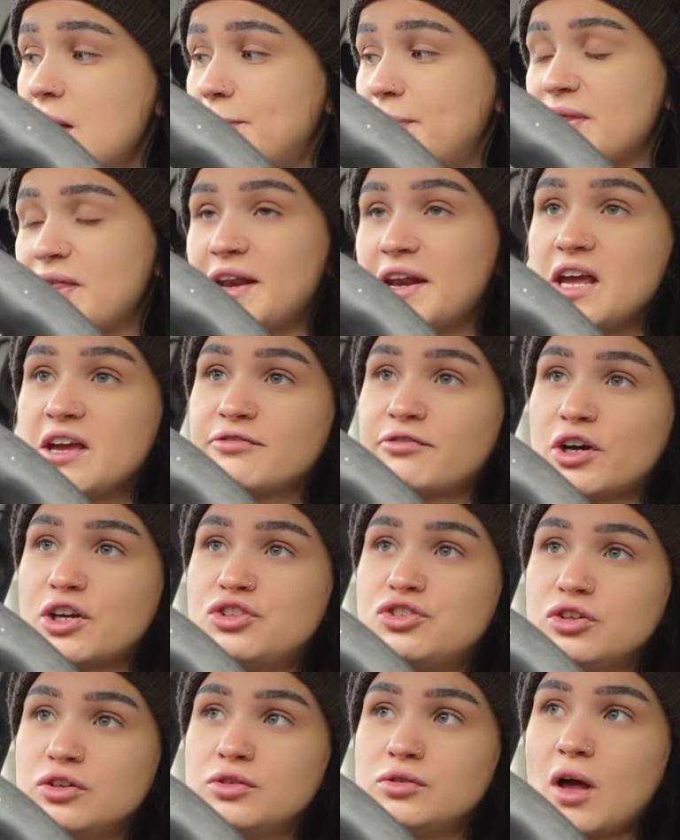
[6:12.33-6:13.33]
But then if I
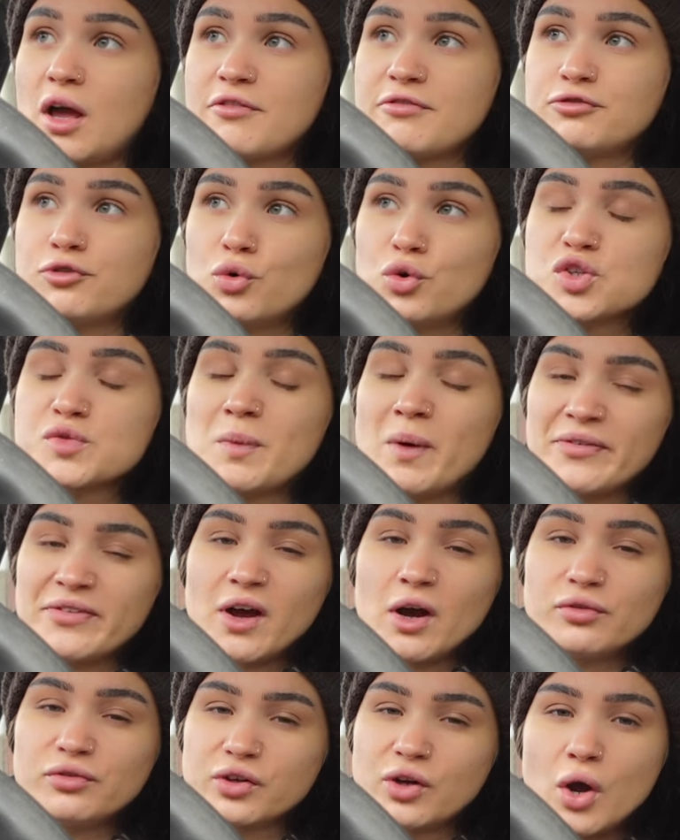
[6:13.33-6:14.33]
do like force
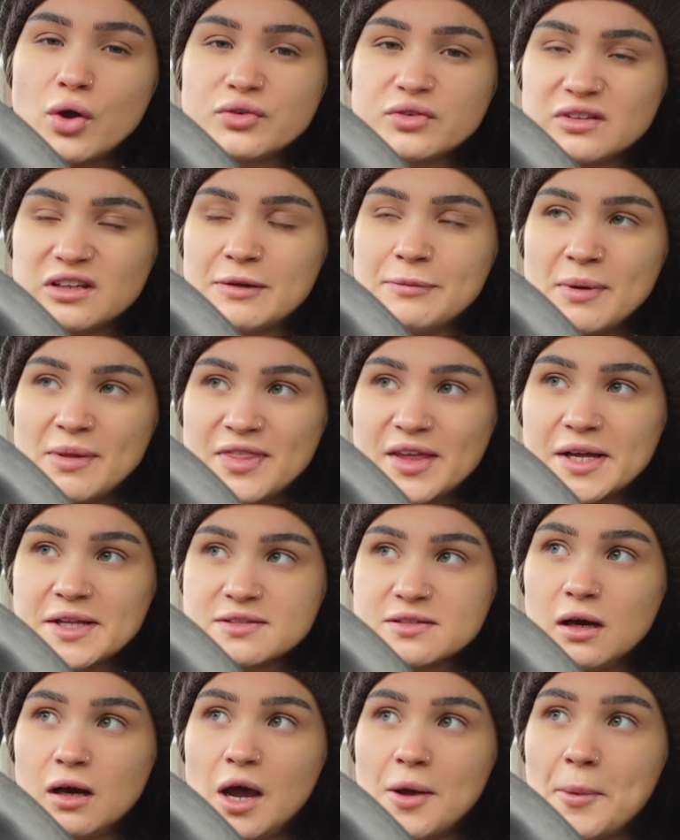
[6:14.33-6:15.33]
myself to go to sleep at that
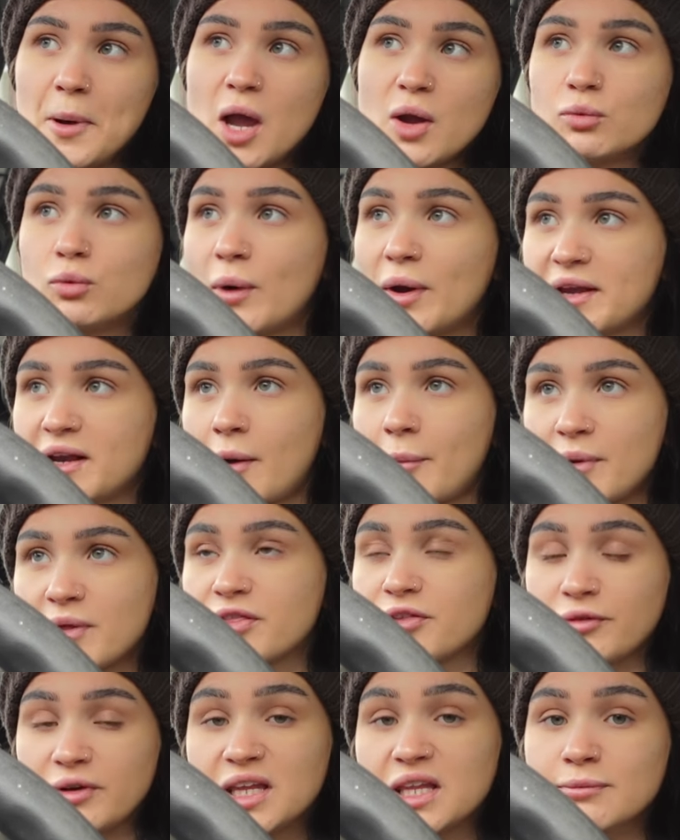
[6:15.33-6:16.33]
time, I wake up at
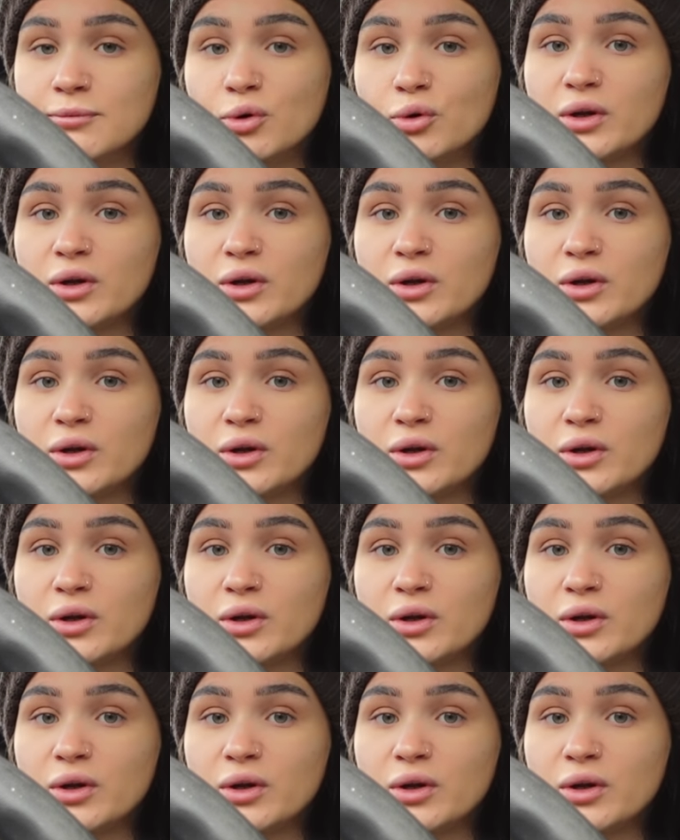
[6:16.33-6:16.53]
3 a.m.